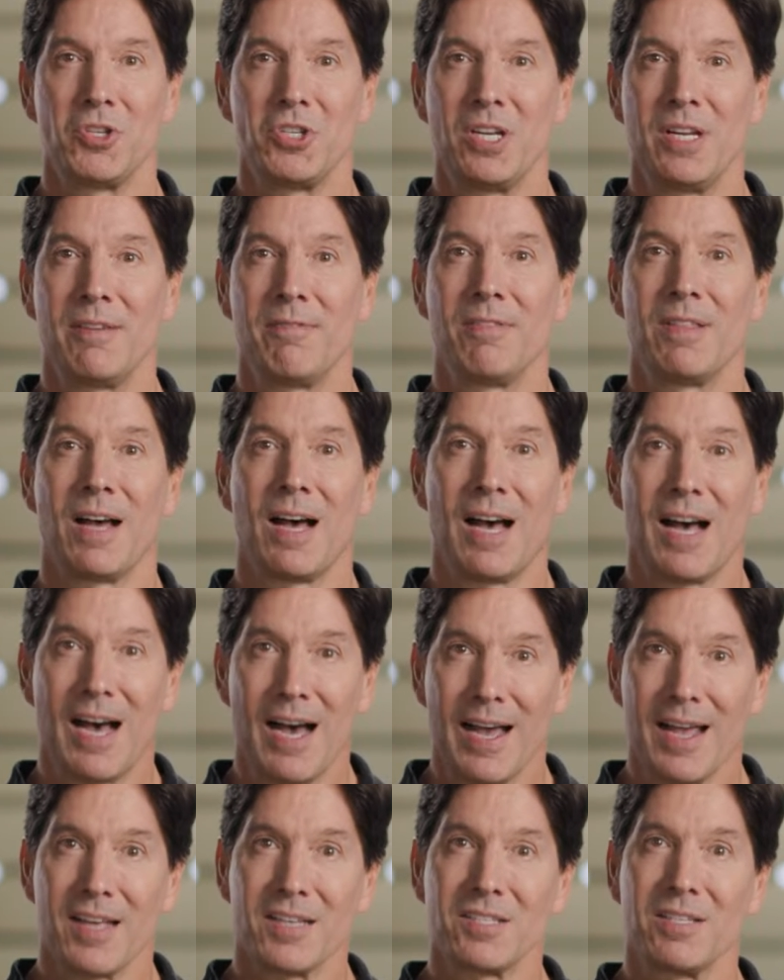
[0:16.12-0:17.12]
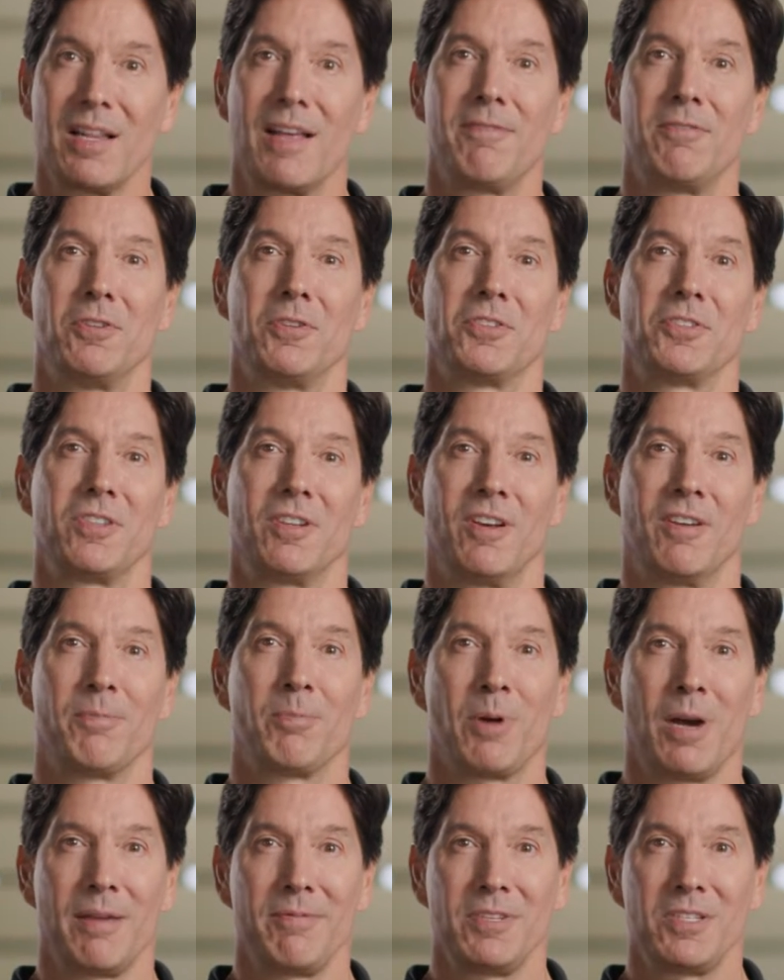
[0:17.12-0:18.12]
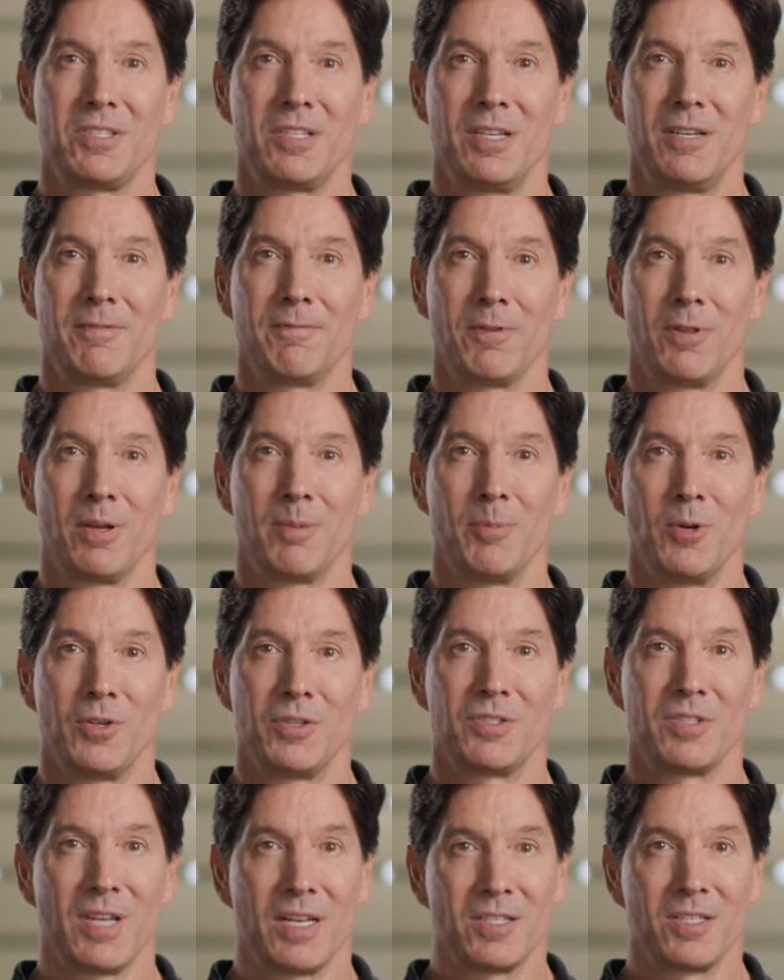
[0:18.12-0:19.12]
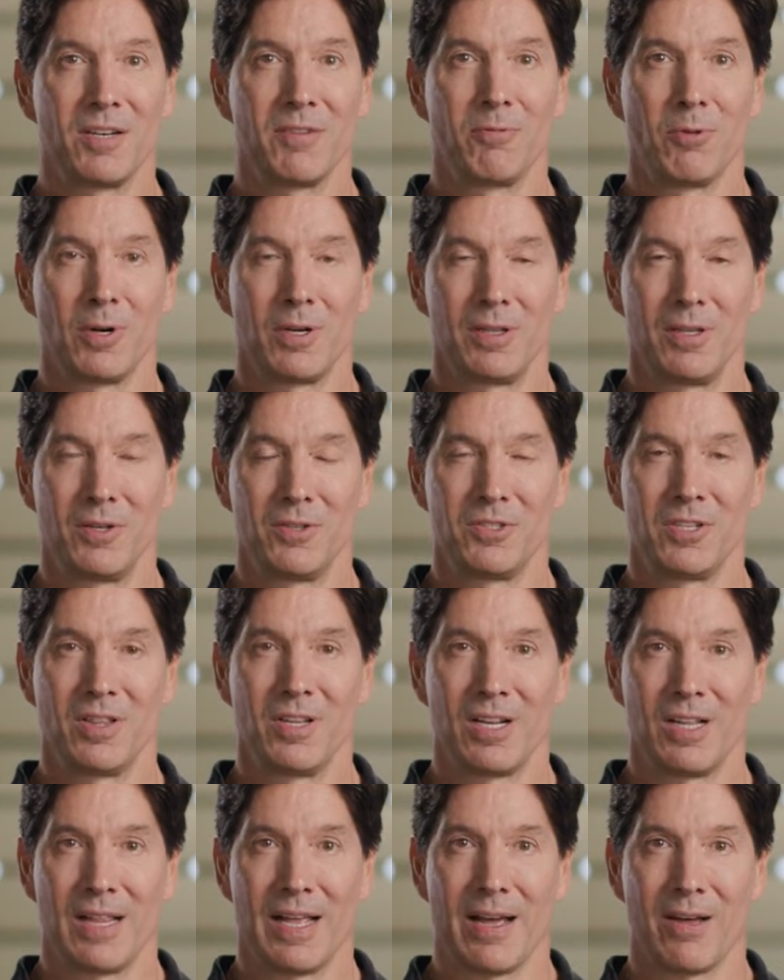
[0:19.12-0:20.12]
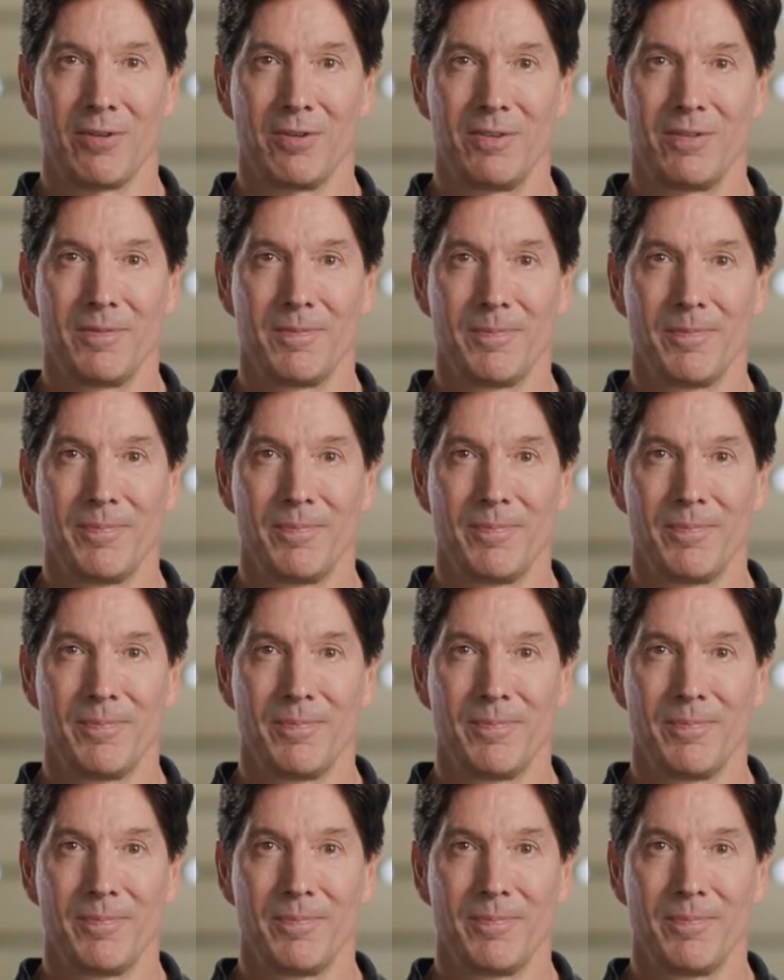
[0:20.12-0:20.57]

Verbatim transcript: achieve the highest levels of privacy for their most sensitive workloads in the cloud.